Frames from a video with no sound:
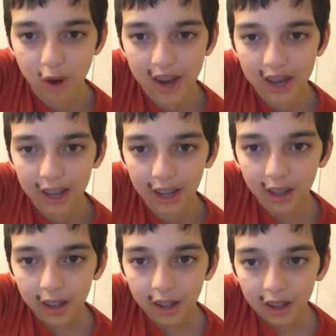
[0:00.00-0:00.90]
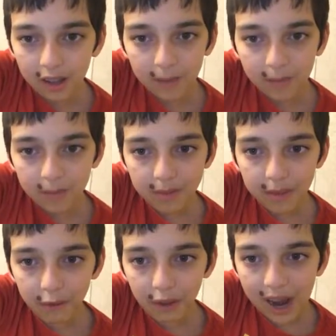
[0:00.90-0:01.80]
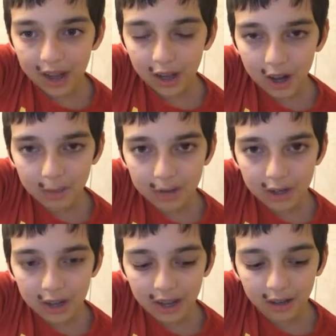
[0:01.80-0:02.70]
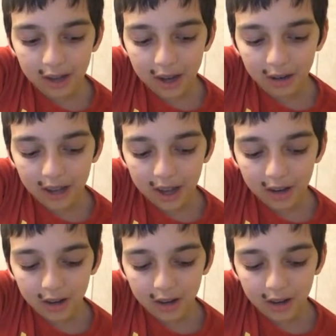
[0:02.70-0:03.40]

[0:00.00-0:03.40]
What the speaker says: threatening Viacom to take down